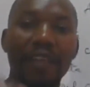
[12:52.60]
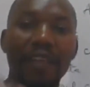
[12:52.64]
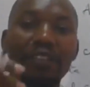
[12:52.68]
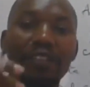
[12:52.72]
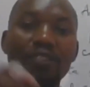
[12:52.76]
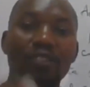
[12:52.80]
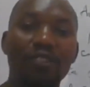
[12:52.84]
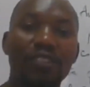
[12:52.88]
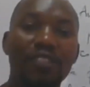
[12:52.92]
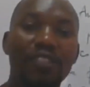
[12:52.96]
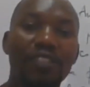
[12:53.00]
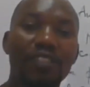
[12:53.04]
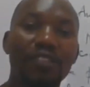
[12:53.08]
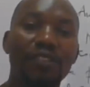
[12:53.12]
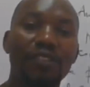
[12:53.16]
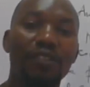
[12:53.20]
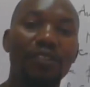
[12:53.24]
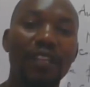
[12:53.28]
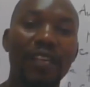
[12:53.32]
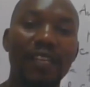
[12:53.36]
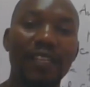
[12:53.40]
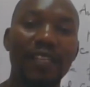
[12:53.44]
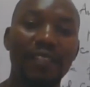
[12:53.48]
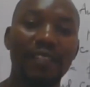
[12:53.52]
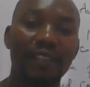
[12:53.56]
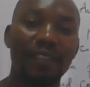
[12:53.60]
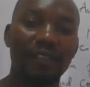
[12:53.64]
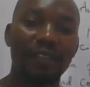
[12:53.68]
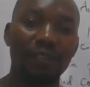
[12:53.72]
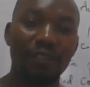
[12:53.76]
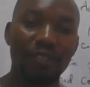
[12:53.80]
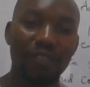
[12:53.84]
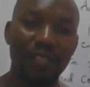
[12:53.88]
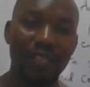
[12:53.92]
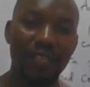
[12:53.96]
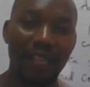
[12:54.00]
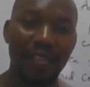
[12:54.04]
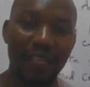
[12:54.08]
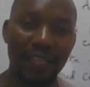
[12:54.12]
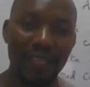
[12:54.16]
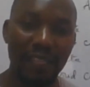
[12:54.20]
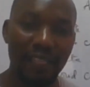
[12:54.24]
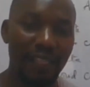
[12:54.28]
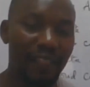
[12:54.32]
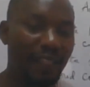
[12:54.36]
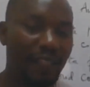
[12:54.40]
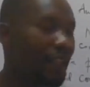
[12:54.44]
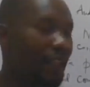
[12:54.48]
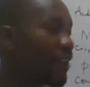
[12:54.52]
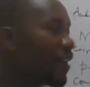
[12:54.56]
then
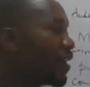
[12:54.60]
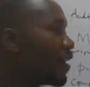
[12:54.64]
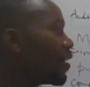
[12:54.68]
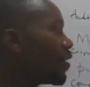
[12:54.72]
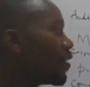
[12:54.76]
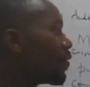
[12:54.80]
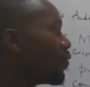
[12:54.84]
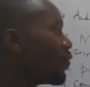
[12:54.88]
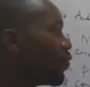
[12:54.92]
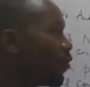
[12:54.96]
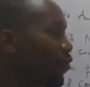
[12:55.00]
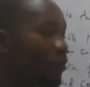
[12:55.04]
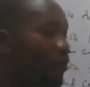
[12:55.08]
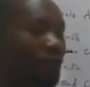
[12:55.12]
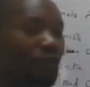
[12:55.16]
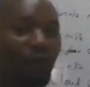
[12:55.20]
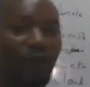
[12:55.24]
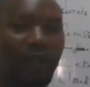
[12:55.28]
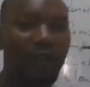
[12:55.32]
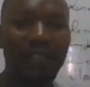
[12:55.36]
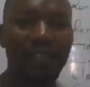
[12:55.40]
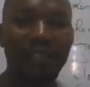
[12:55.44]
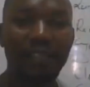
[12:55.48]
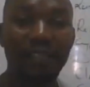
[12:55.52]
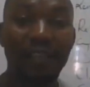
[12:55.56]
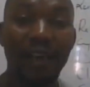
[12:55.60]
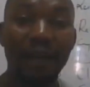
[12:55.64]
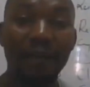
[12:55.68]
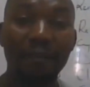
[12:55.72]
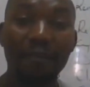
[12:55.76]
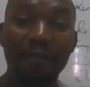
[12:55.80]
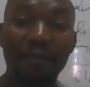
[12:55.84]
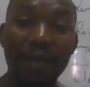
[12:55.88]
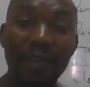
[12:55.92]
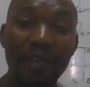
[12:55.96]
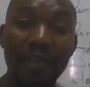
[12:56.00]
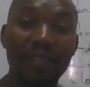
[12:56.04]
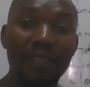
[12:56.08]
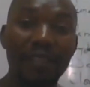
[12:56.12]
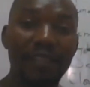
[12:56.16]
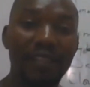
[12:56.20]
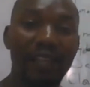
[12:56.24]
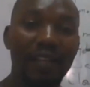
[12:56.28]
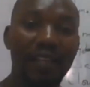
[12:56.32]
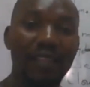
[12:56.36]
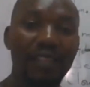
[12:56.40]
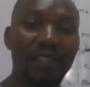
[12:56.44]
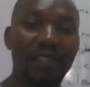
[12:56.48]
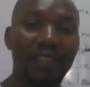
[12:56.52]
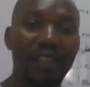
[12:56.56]
.co.ke. Those ones means
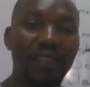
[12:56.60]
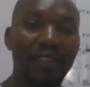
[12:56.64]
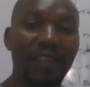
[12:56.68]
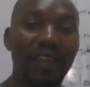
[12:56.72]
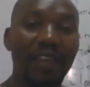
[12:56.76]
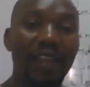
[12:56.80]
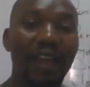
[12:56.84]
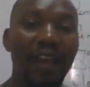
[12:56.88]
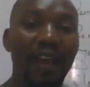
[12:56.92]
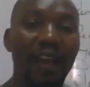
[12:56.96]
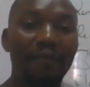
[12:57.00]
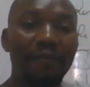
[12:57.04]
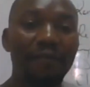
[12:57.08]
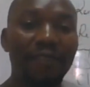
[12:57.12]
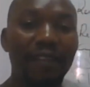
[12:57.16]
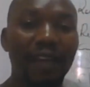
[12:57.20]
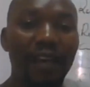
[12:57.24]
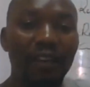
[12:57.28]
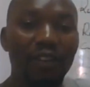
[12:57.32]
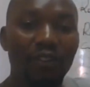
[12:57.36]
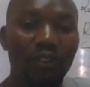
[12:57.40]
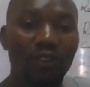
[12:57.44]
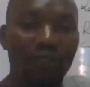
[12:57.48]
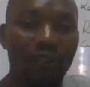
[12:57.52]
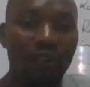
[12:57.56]
that they have their